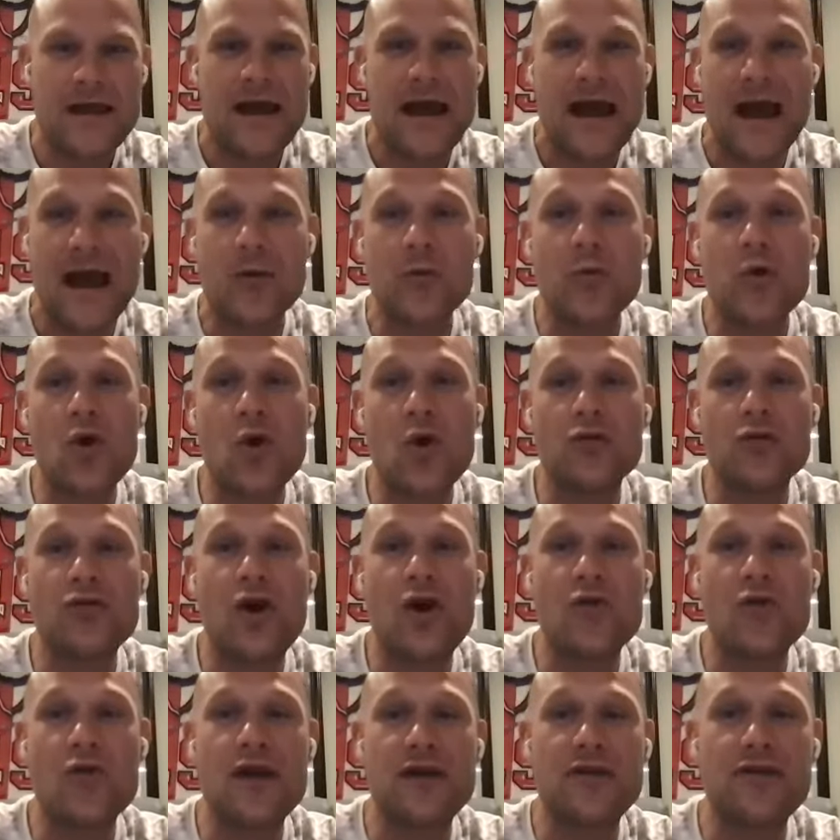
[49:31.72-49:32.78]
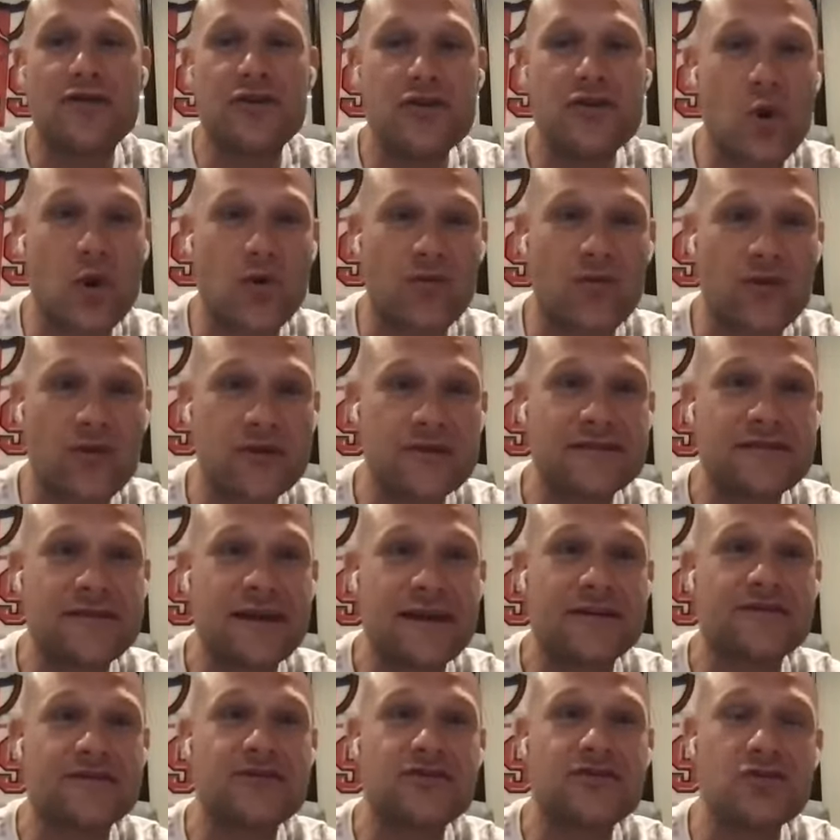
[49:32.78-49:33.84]
And we all know that New York real estate
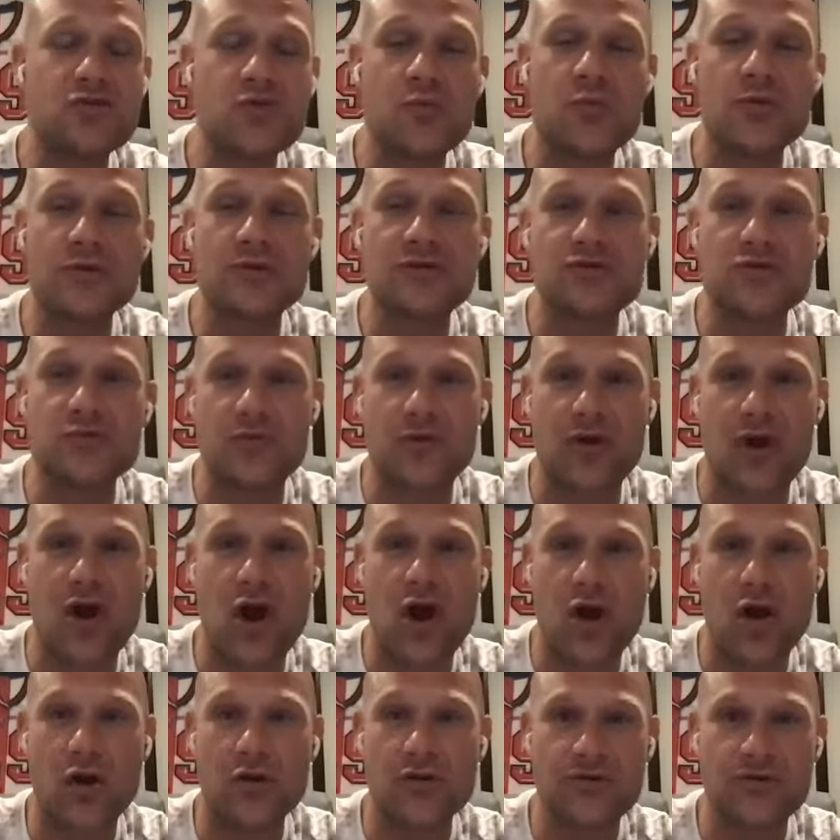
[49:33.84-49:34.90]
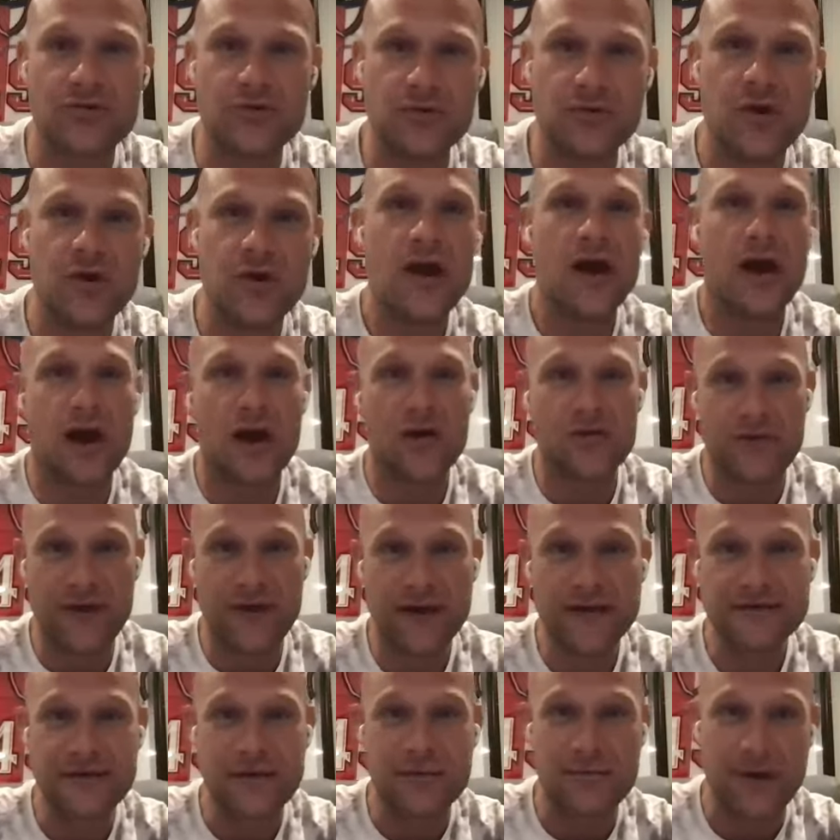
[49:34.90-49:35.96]
is super, super hard to
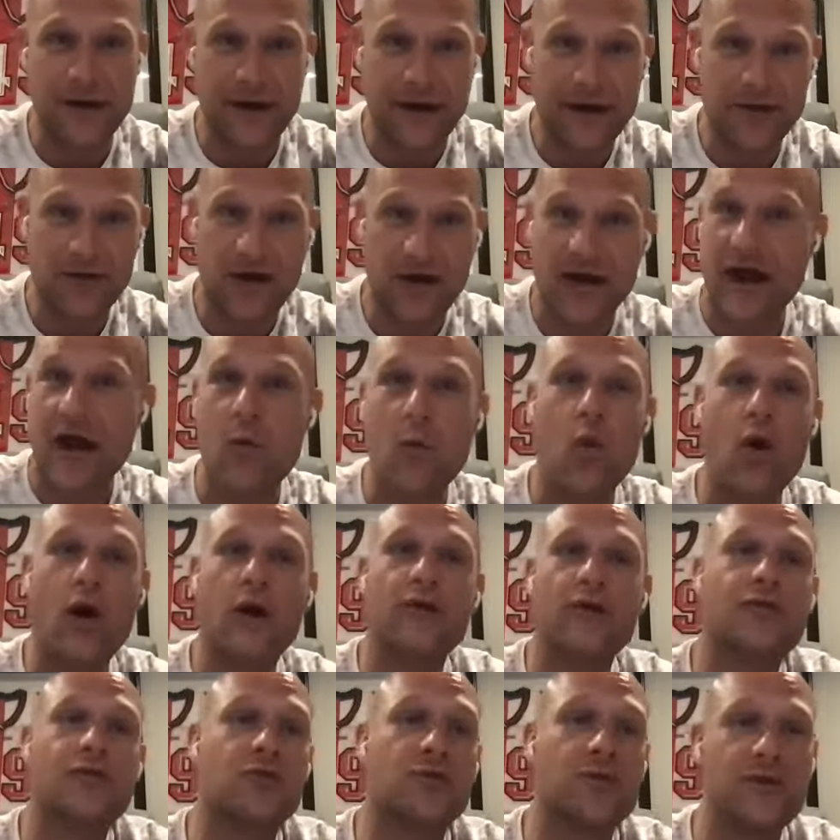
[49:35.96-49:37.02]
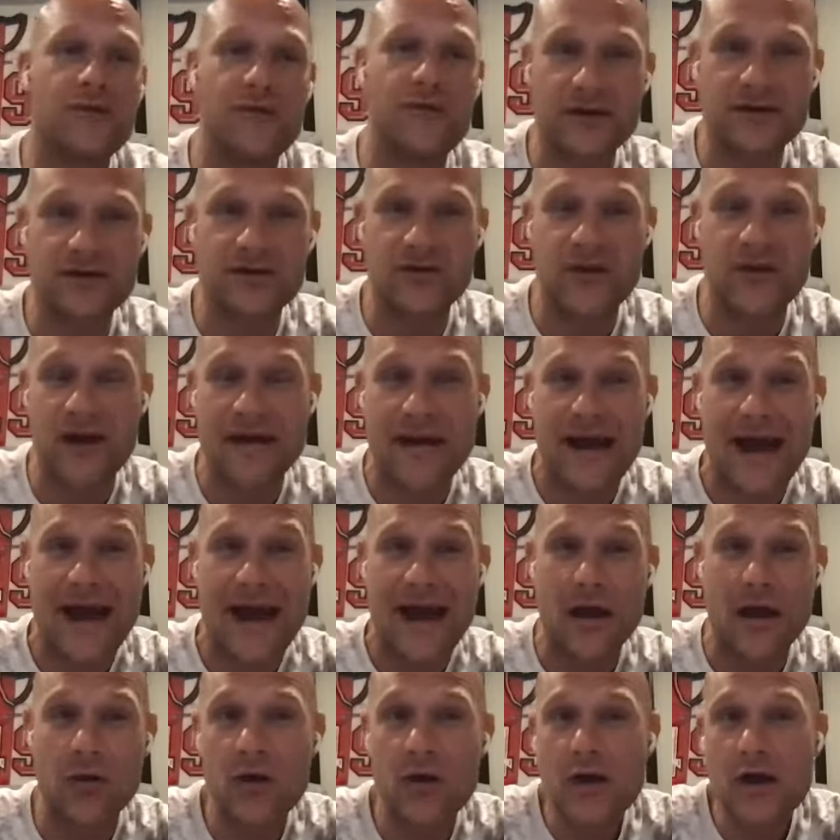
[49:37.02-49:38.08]
evict somebody, right? I'm walking through an eviction right
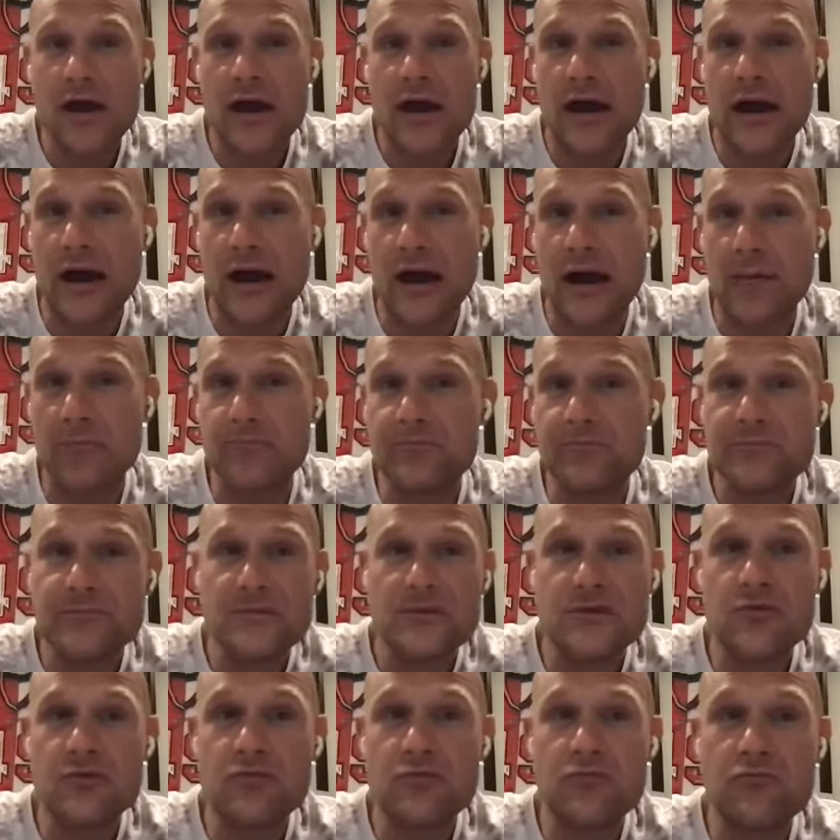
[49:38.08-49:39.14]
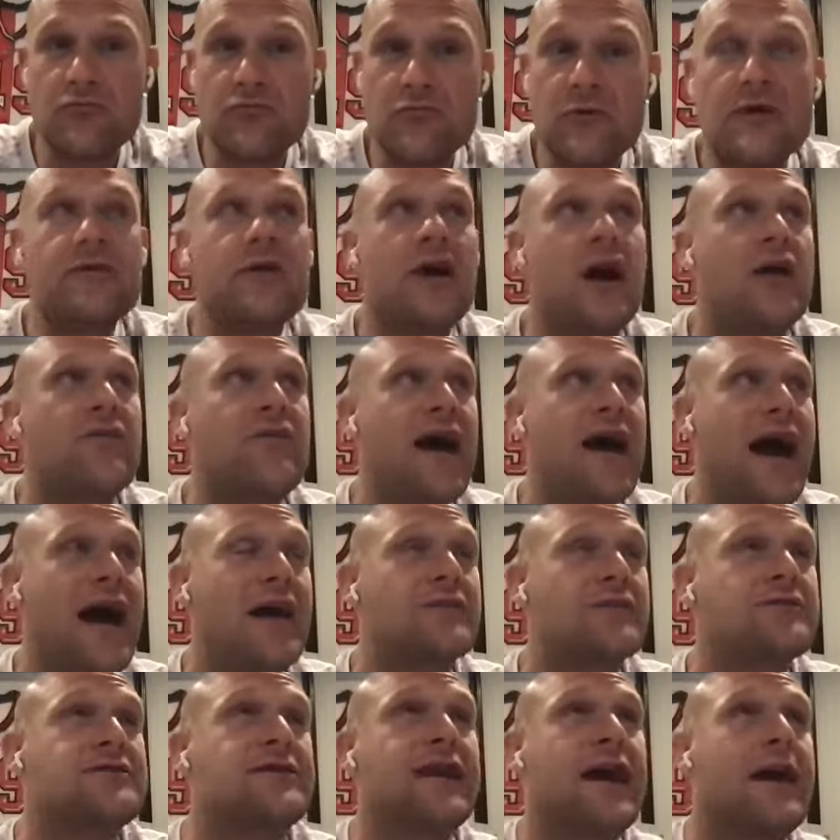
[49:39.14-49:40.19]
now. Um, of a
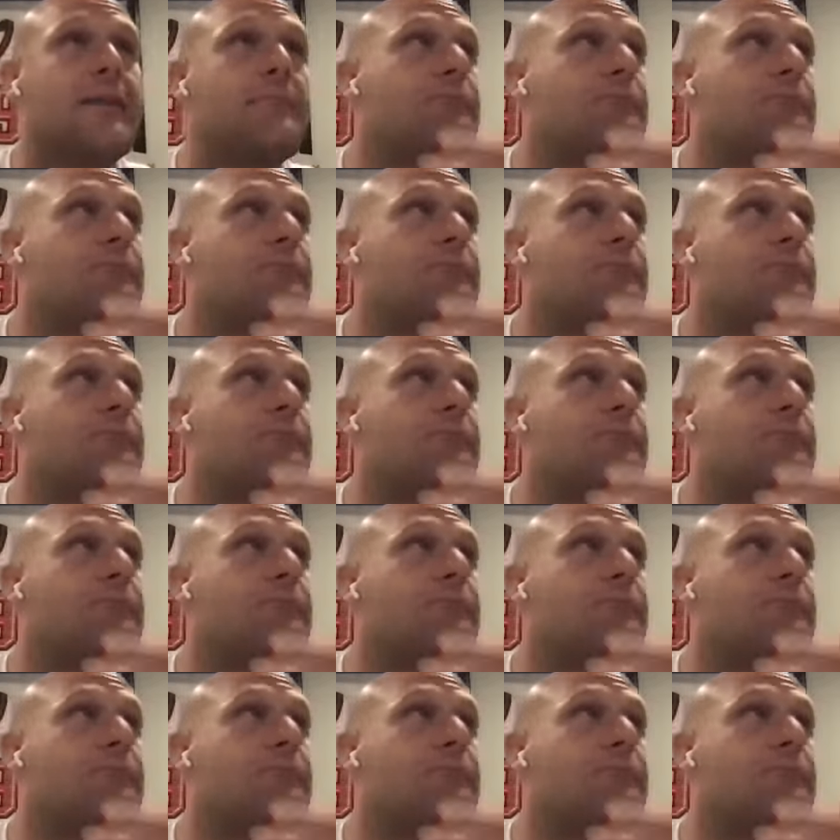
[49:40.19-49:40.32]
house that I